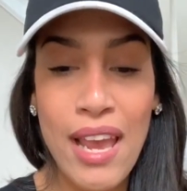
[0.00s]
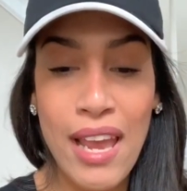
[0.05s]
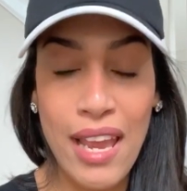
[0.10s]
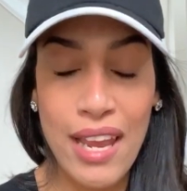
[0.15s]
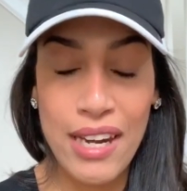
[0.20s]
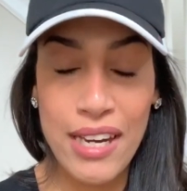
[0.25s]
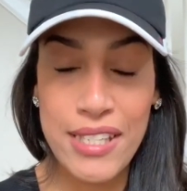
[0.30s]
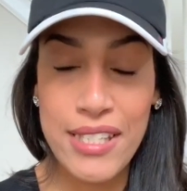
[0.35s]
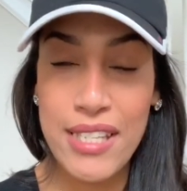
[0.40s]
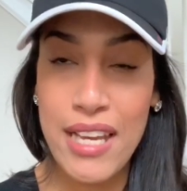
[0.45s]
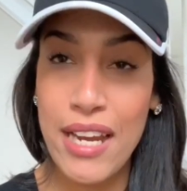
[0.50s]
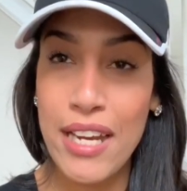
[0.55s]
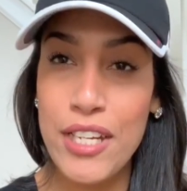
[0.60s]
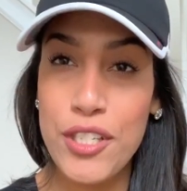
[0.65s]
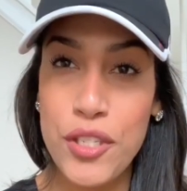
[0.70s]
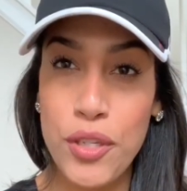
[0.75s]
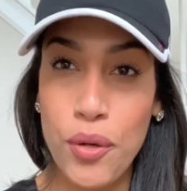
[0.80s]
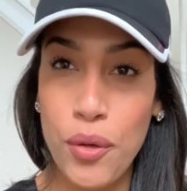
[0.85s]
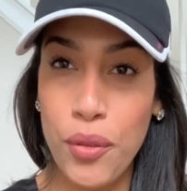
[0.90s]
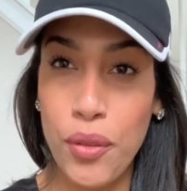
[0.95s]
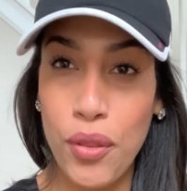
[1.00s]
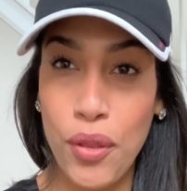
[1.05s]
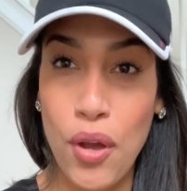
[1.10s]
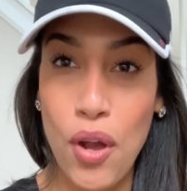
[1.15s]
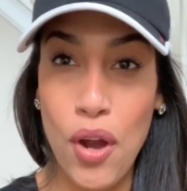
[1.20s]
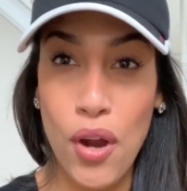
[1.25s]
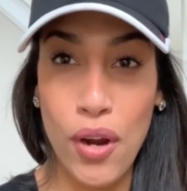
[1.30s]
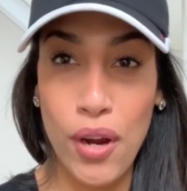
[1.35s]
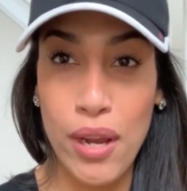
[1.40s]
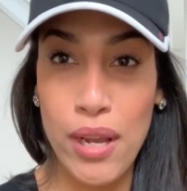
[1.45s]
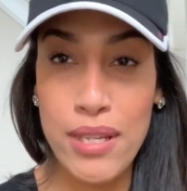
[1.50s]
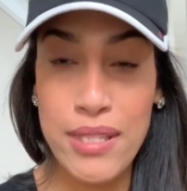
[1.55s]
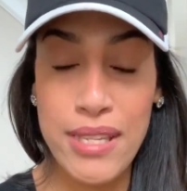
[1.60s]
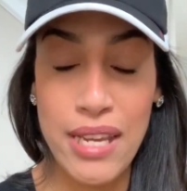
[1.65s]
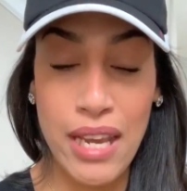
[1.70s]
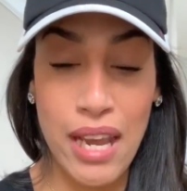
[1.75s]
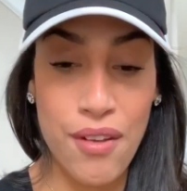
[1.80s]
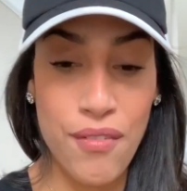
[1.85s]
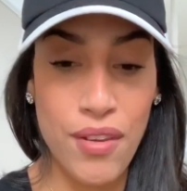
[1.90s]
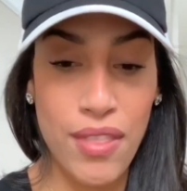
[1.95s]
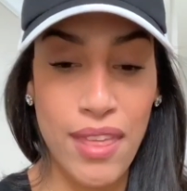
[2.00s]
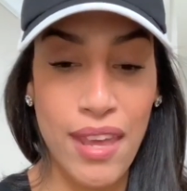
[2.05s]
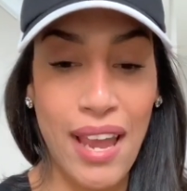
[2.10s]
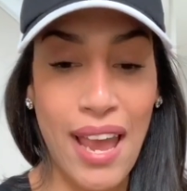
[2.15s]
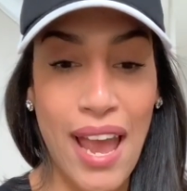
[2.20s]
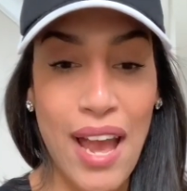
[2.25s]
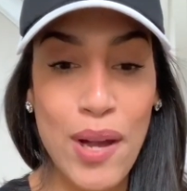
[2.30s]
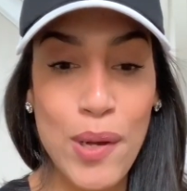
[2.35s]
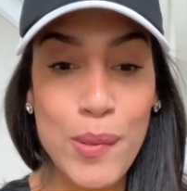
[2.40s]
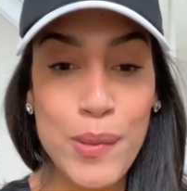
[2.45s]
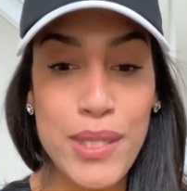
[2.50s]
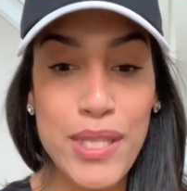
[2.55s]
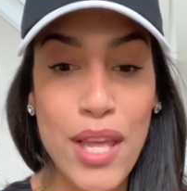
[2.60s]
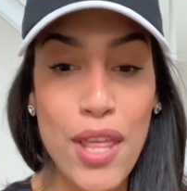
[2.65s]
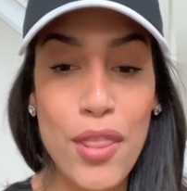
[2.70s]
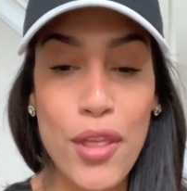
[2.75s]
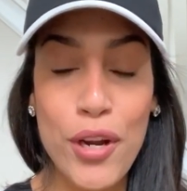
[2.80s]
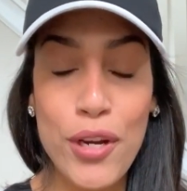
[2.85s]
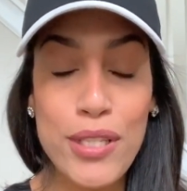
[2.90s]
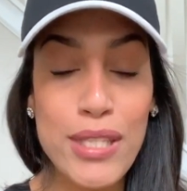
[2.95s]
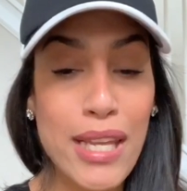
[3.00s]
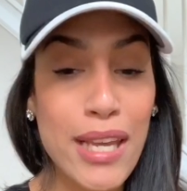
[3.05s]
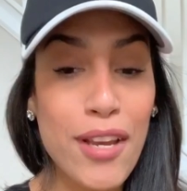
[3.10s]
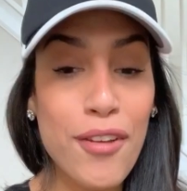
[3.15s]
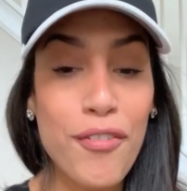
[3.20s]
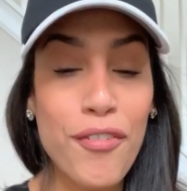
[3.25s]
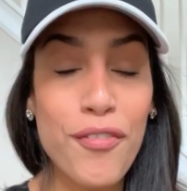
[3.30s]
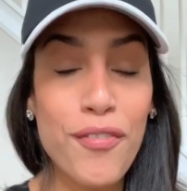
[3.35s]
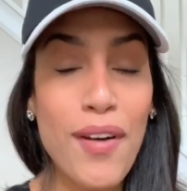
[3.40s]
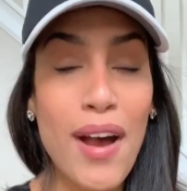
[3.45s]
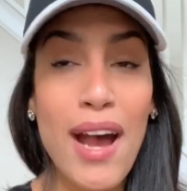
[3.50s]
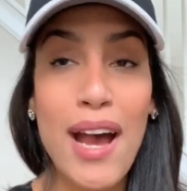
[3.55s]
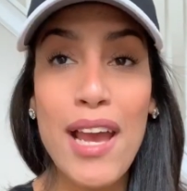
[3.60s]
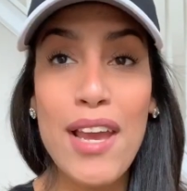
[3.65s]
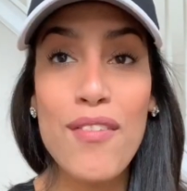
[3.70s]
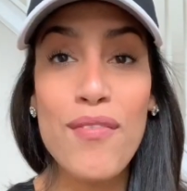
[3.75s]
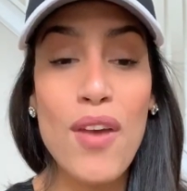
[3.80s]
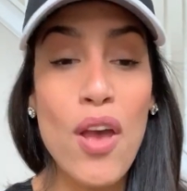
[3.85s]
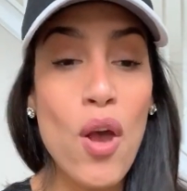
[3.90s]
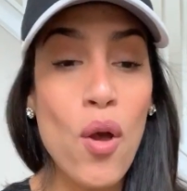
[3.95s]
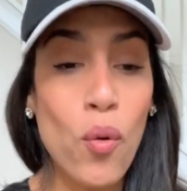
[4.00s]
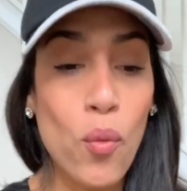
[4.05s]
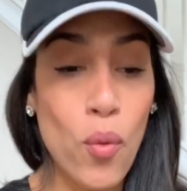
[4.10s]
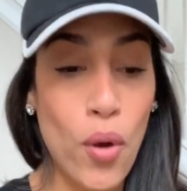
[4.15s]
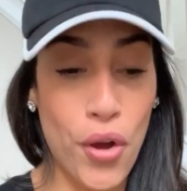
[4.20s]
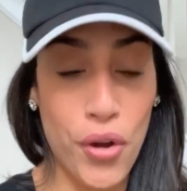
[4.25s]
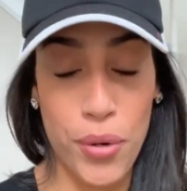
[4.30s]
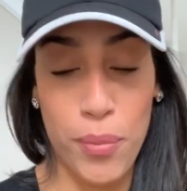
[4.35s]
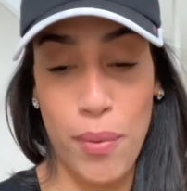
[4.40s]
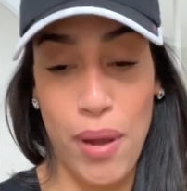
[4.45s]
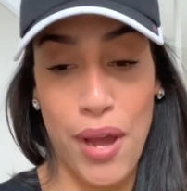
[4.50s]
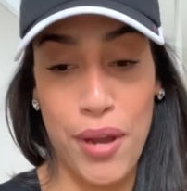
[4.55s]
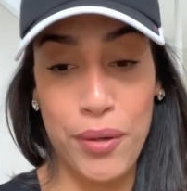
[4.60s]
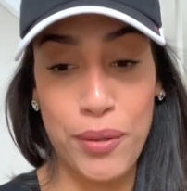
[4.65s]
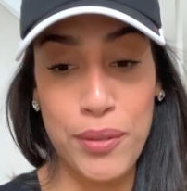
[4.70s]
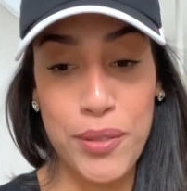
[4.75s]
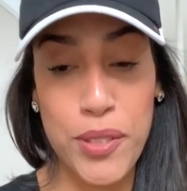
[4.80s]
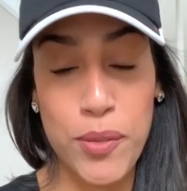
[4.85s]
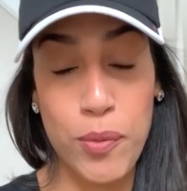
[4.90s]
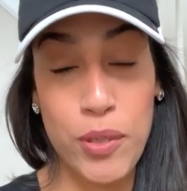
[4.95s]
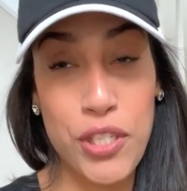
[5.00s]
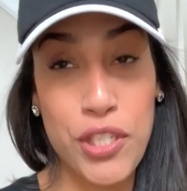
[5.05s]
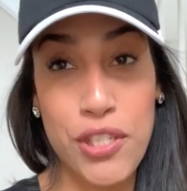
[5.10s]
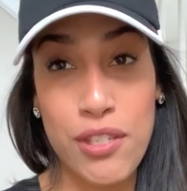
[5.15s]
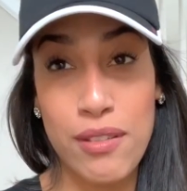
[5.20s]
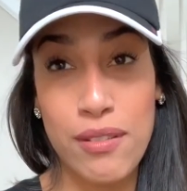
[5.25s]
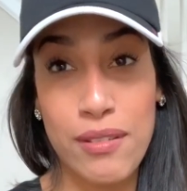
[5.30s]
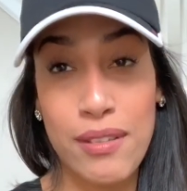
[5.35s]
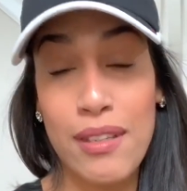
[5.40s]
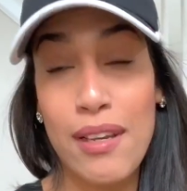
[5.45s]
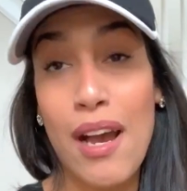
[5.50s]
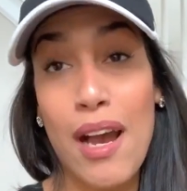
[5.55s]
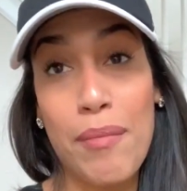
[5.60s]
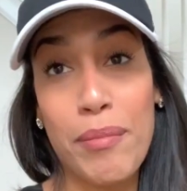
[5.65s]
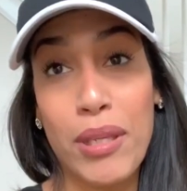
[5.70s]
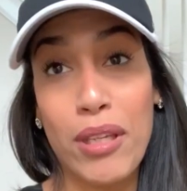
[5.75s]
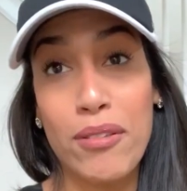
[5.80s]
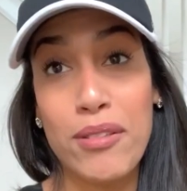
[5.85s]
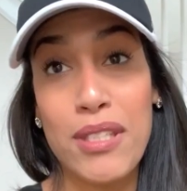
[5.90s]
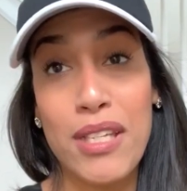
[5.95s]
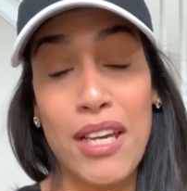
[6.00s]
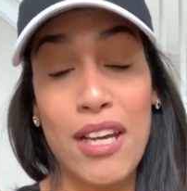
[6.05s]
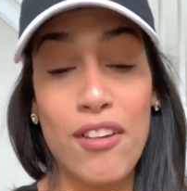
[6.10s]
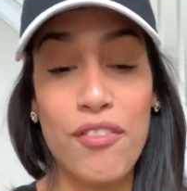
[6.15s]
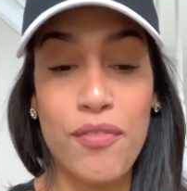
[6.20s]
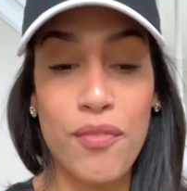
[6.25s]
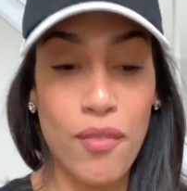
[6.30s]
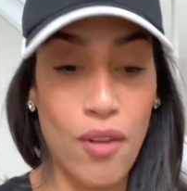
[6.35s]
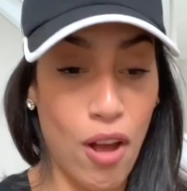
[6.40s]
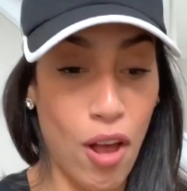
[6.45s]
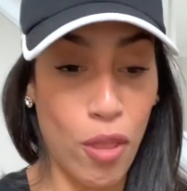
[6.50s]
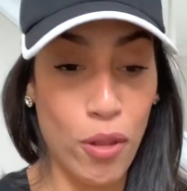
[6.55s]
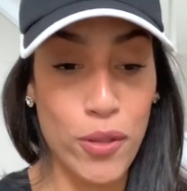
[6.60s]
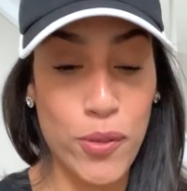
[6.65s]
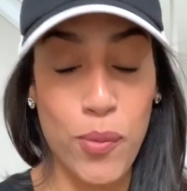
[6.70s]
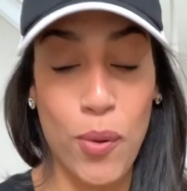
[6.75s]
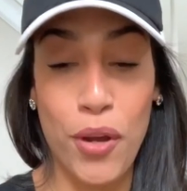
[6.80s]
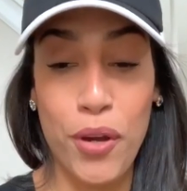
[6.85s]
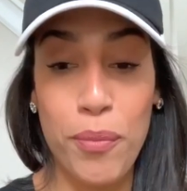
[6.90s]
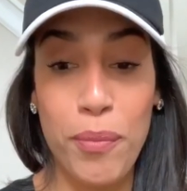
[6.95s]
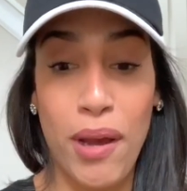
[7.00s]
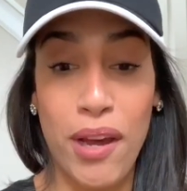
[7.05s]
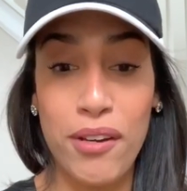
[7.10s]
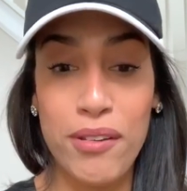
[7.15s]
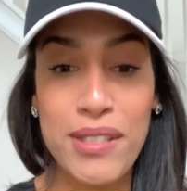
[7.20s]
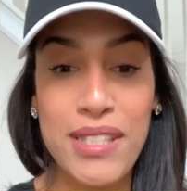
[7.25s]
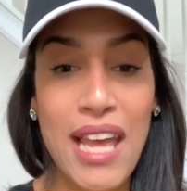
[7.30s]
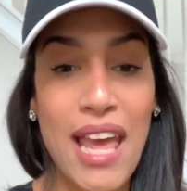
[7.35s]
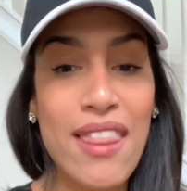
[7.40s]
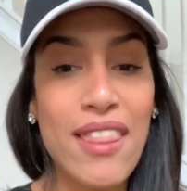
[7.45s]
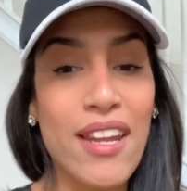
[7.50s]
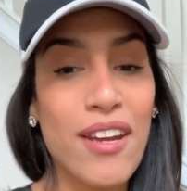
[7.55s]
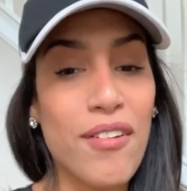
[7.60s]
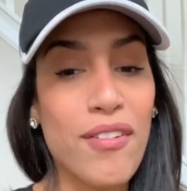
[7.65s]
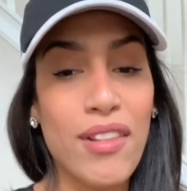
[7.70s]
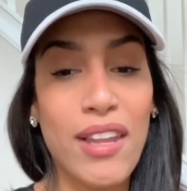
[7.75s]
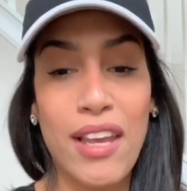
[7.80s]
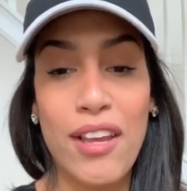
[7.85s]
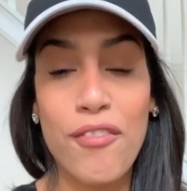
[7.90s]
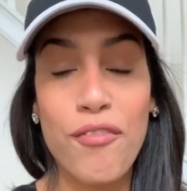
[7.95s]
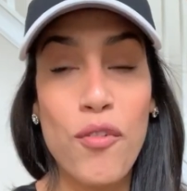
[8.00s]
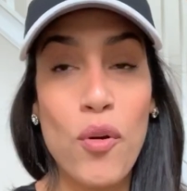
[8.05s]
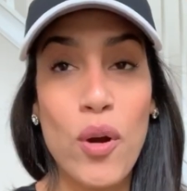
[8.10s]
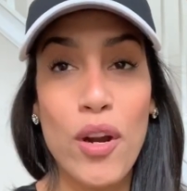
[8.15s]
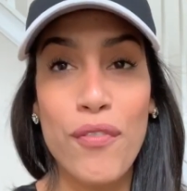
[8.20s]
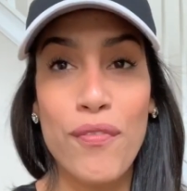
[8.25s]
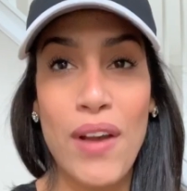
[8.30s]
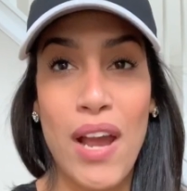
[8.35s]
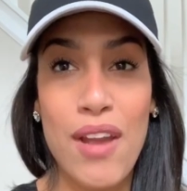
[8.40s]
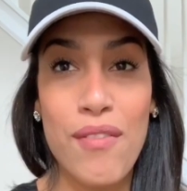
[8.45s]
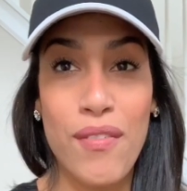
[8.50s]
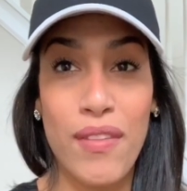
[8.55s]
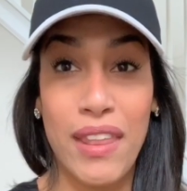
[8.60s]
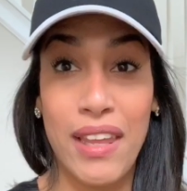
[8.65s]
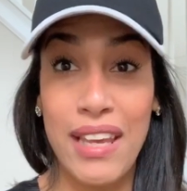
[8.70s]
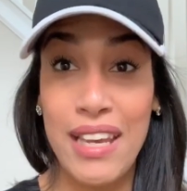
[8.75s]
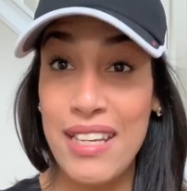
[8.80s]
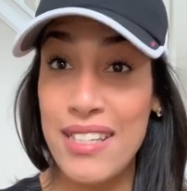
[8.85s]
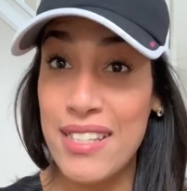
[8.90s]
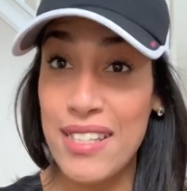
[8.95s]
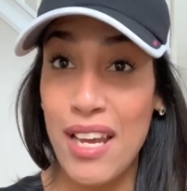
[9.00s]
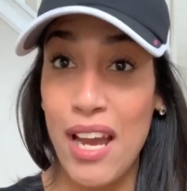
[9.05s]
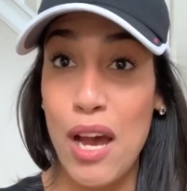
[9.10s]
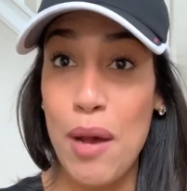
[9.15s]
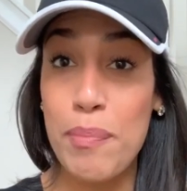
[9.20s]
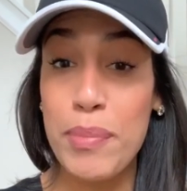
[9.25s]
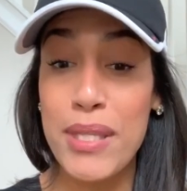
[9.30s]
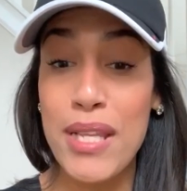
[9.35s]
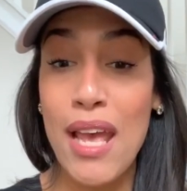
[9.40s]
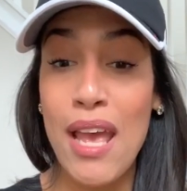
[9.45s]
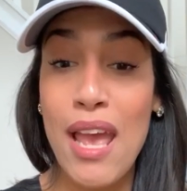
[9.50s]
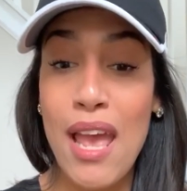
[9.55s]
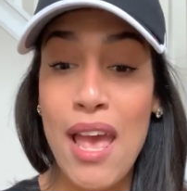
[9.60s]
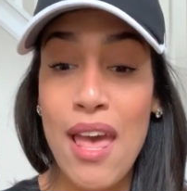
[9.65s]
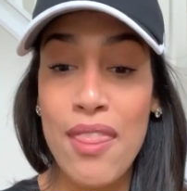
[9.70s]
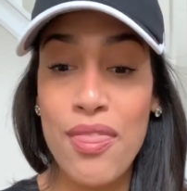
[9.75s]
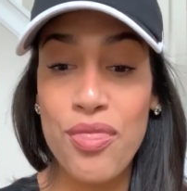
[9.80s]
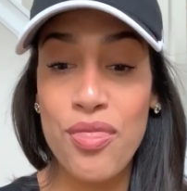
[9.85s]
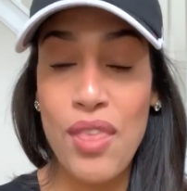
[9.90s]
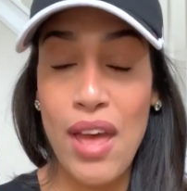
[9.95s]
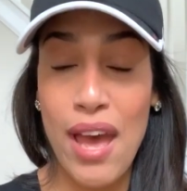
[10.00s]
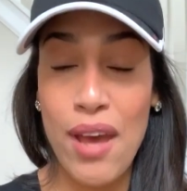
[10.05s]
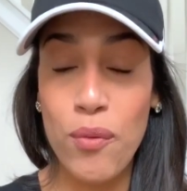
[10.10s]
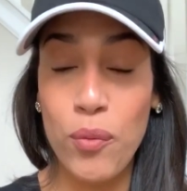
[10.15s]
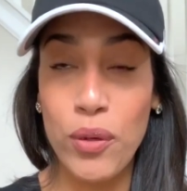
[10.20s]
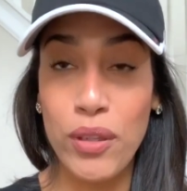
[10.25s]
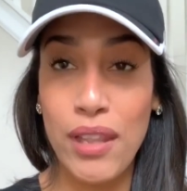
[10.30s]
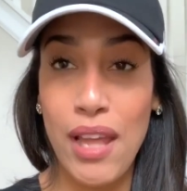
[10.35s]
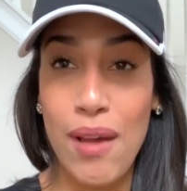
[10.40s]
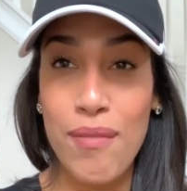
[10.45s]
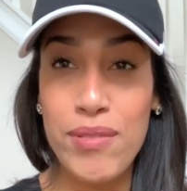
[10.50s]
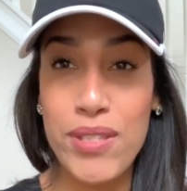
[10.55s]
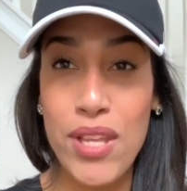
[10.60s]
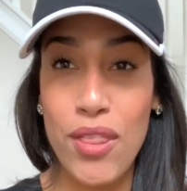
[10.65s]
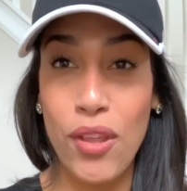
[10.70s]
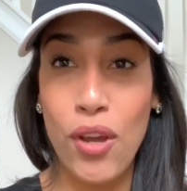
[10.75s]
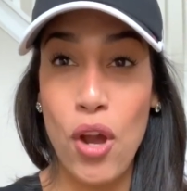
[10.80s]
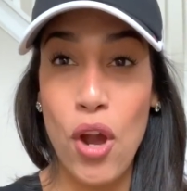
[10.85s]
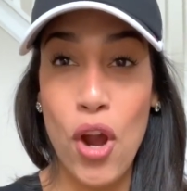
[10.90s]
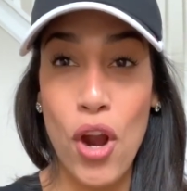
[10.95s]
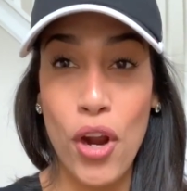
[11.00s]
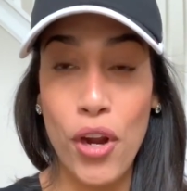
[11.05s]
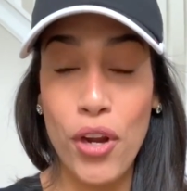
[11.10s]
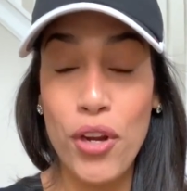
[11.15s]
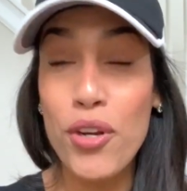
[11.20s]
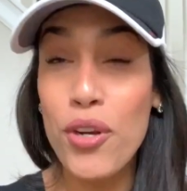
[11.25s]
And I decided to go through the car and take everything out. There's like 5 water bottles, which I'm guilty of, all those water bottles. And then like 4 or 5 of the kids' cups that were left in the car.